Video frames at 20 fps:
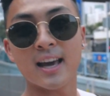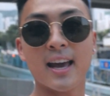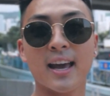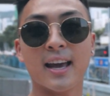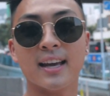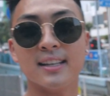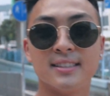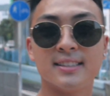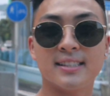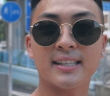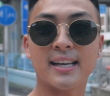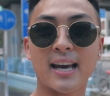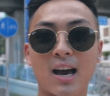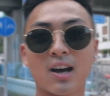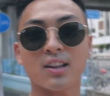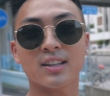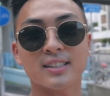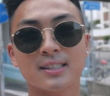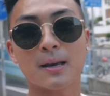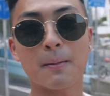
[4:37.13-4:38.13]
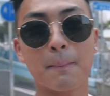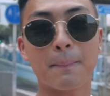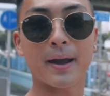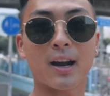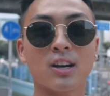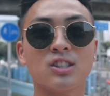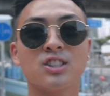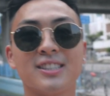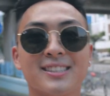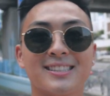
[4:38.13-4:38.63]
and see how this
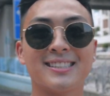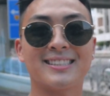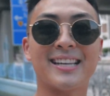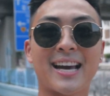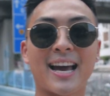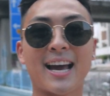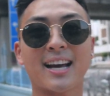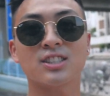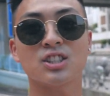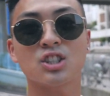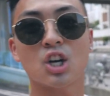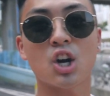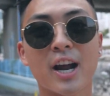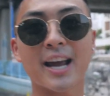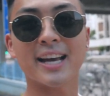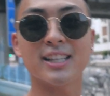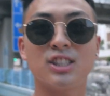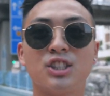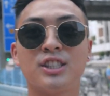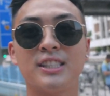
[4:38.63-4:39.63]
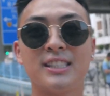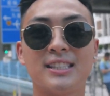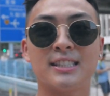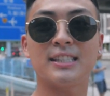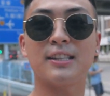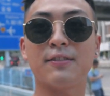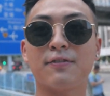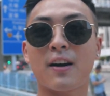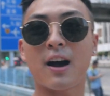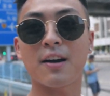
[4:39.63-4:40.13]
compares to the Takstar
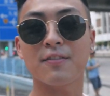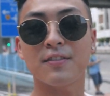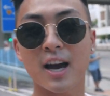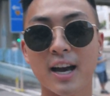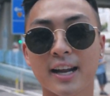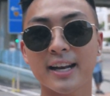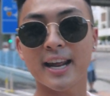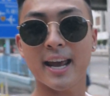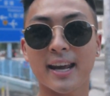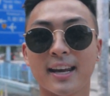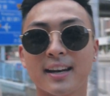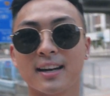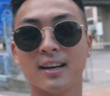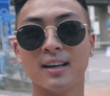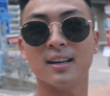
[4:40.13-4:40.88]
SGC 598.